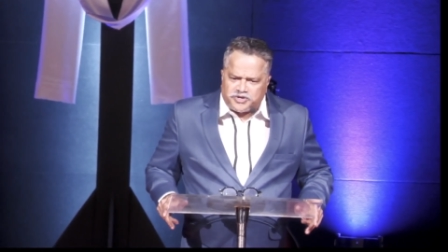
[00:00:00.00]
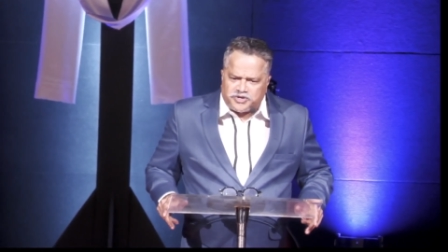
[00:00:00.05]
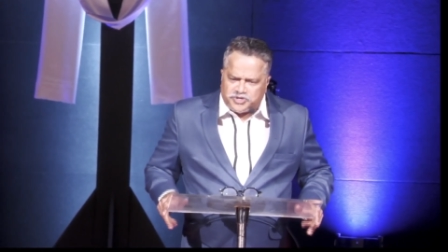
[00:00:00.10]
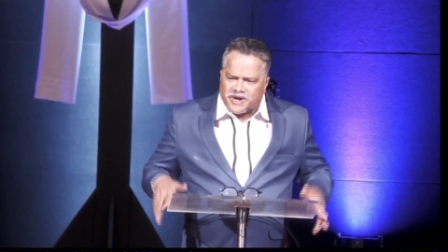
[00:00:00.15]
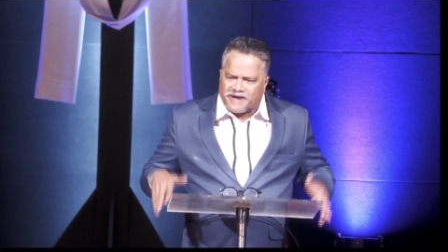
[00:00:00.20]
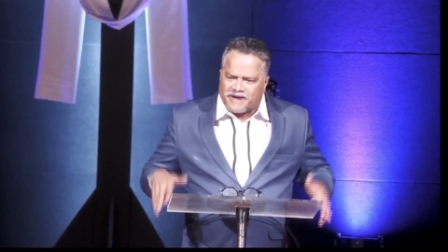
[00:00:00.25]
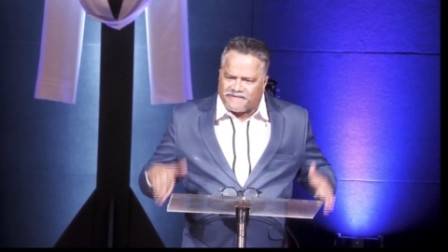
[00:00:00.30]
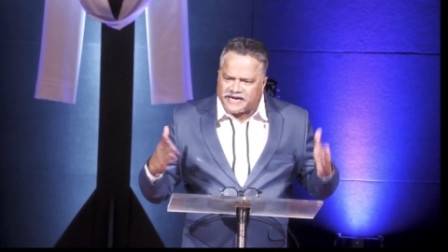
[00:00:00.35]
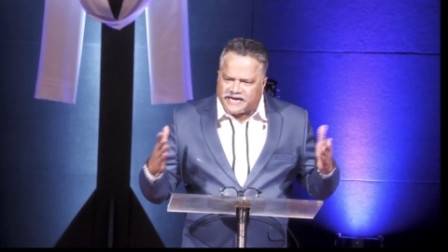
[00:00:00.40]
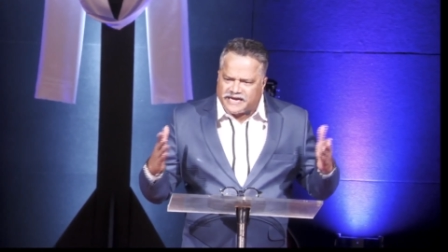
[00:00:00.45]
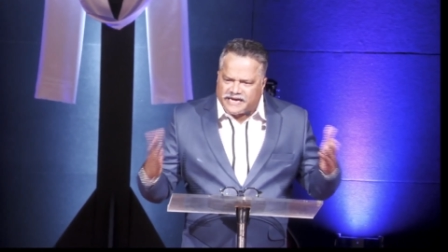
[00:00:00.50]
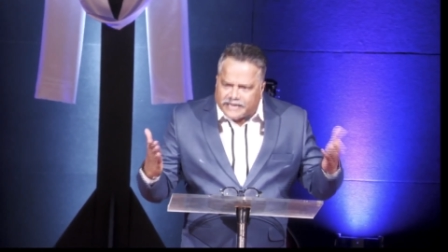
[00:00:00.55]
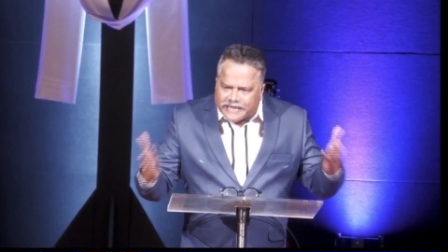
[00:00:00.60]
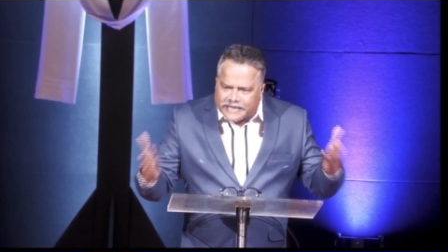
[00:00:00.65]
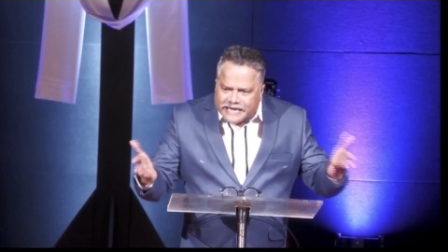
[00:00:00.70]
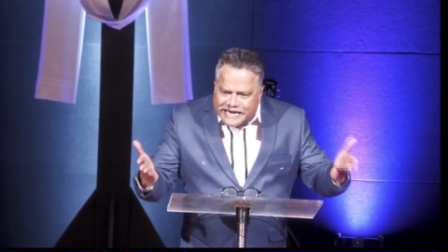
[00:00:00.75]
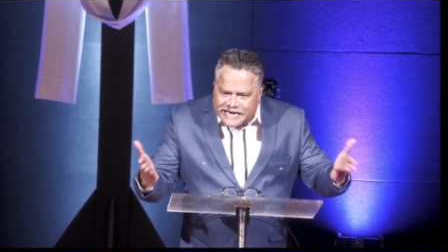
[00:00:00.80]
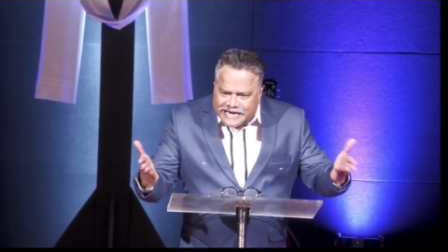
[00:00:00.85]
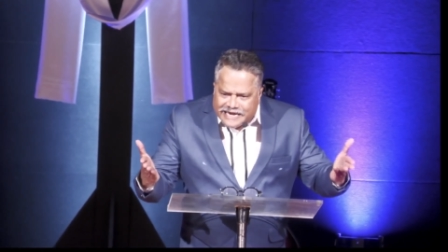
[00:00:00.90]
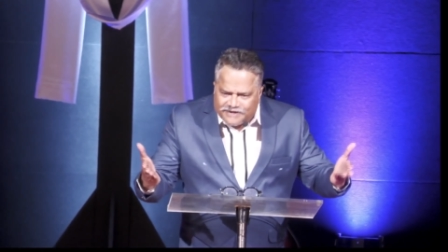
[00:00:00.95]
You have a
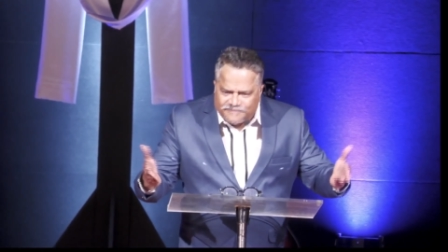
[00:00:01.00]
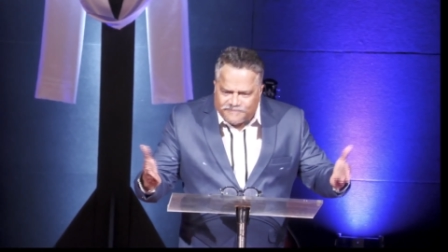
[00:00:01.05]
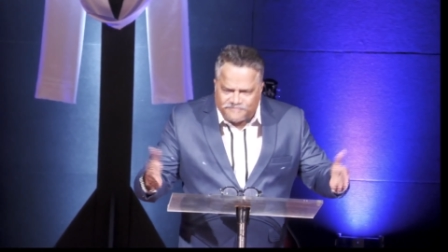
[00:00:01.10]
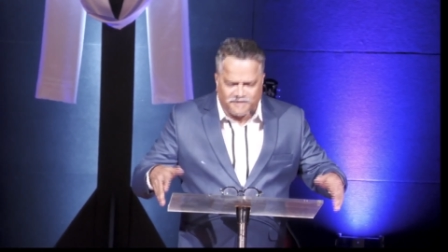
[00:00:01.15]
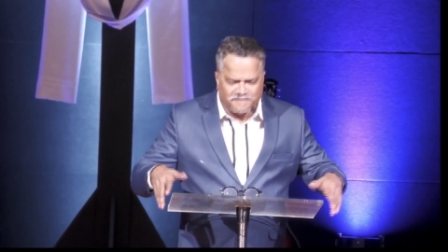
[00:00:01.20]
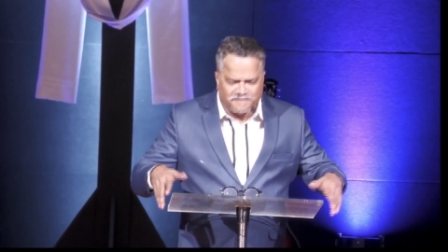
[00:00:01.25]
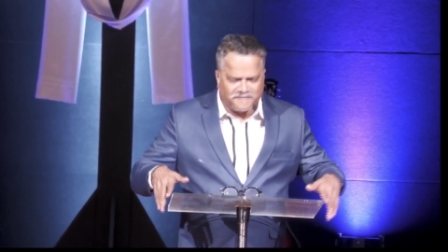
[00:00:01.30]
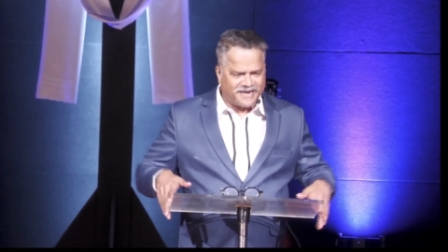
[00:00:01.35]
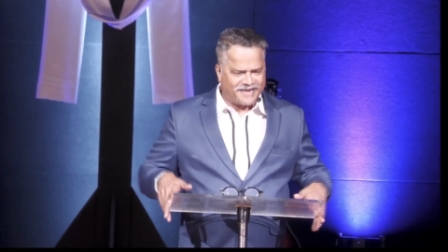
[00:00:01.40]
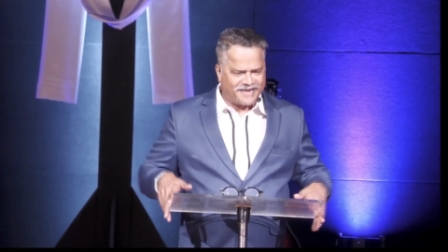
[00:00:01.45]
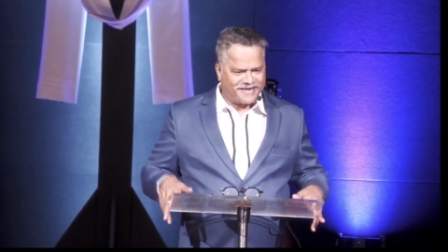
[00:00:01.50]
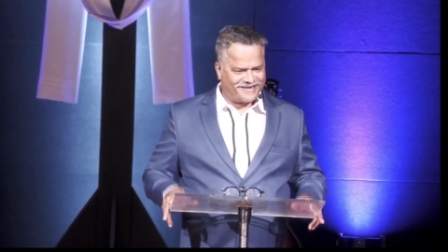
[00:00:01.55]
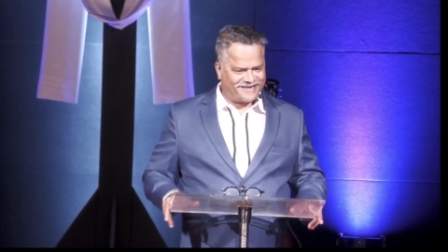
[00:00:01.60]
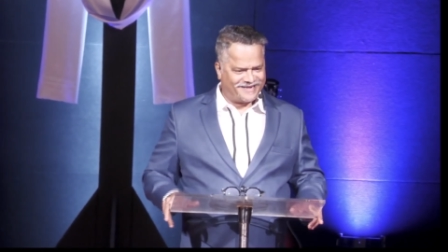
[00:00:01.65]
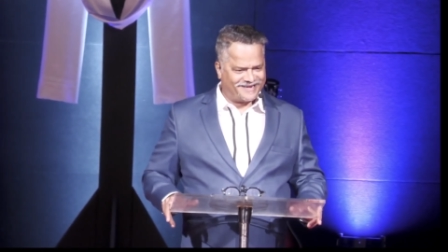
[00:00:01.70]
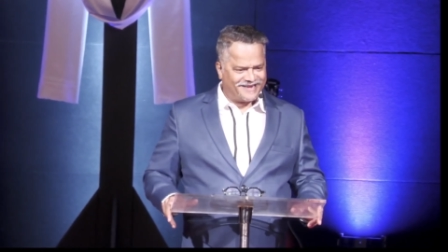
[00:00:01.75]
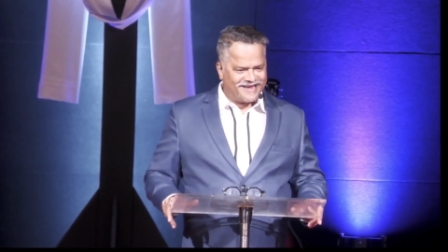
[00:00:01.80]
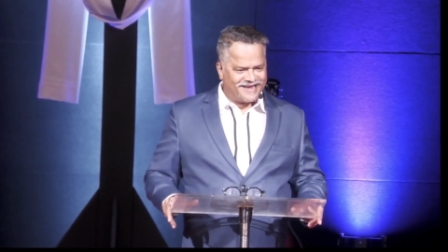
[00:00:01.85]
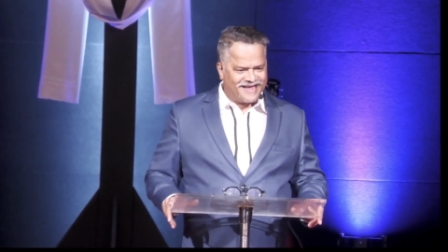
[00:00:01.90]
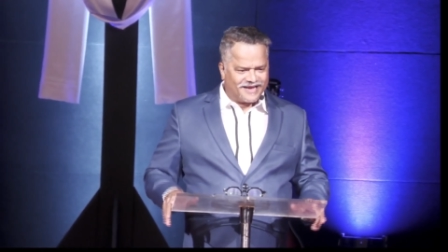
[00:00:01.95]
greed for money,
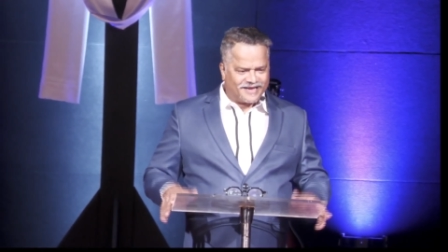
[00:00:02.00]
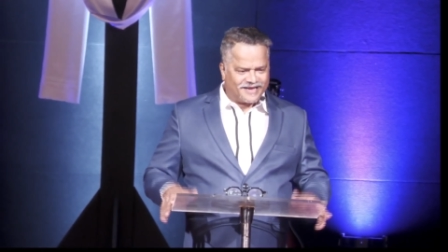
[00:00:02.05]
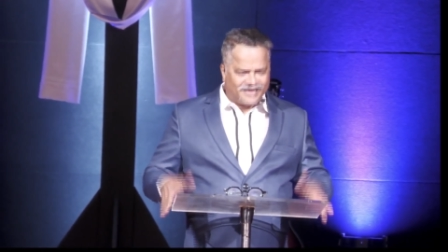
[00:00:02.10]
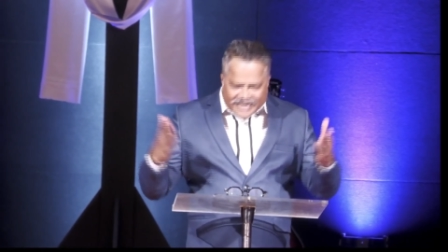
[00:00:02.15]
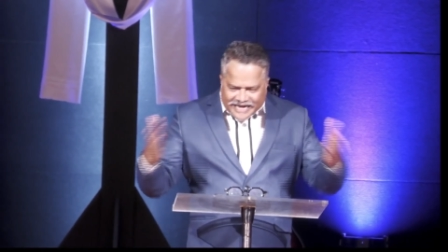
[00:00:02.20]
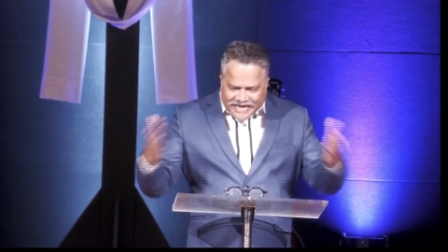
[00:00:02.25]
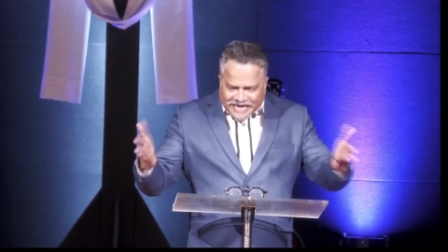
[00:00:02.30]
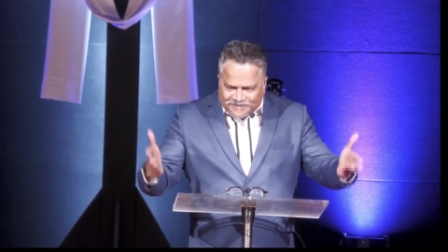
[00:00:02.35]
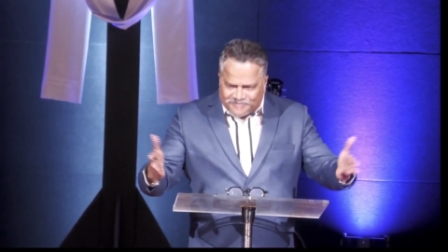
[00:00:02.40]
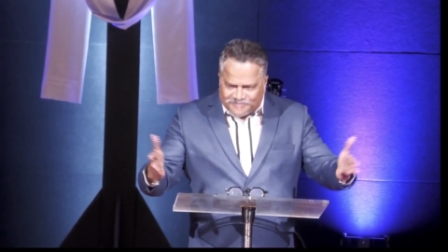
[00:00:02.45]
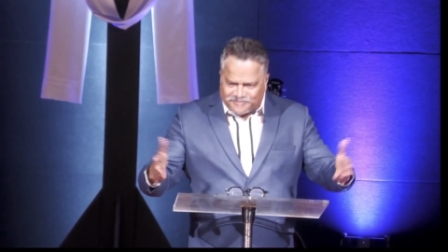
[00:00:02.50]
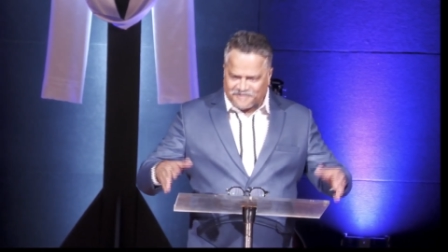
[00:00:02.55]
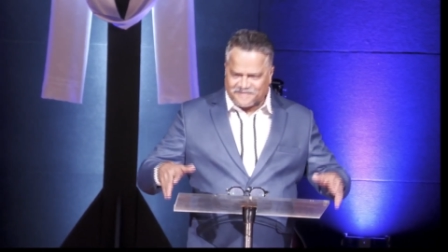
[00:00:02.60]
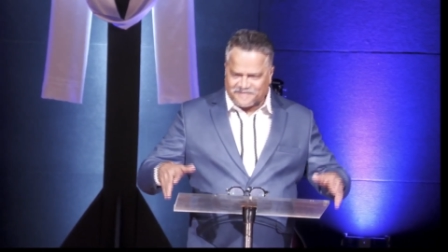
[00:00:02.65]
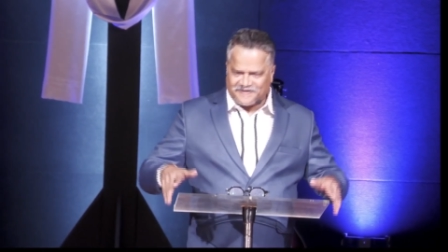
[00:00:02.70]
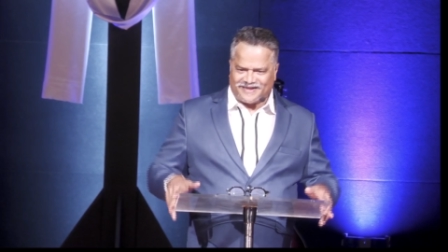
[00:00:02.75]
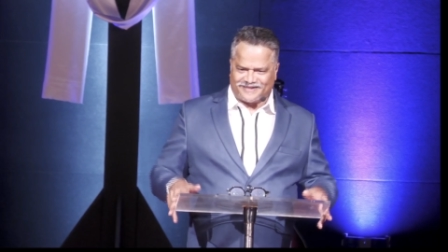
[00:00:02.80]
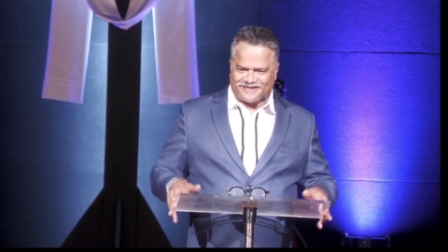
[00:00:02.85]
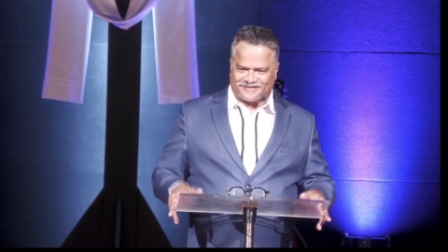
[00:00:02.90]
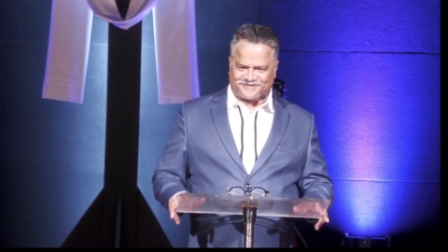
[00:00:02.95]
greed for
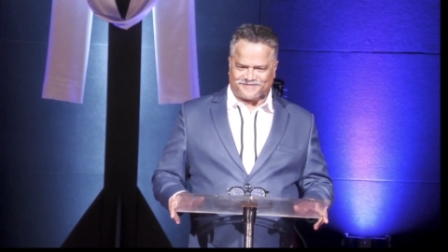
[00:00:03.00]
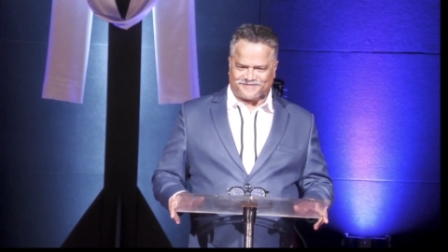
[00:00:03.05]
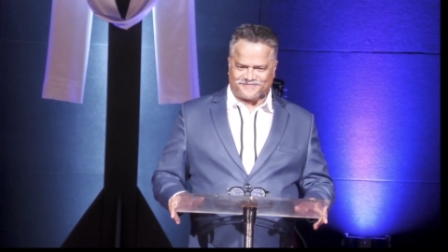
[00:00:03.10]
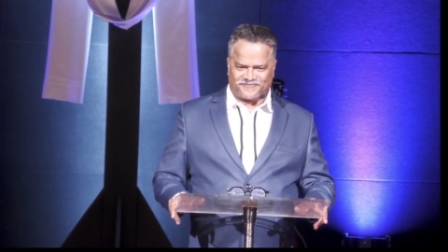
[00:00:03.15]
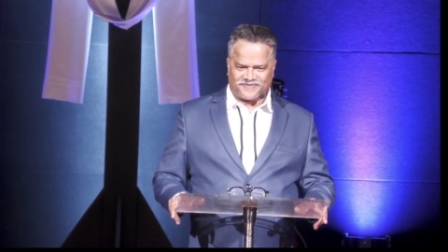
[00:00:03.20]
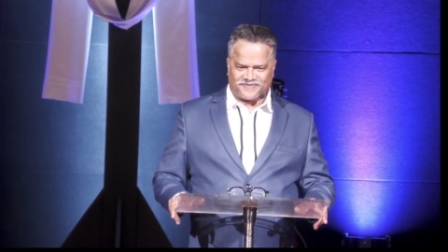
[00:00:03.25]
wealth,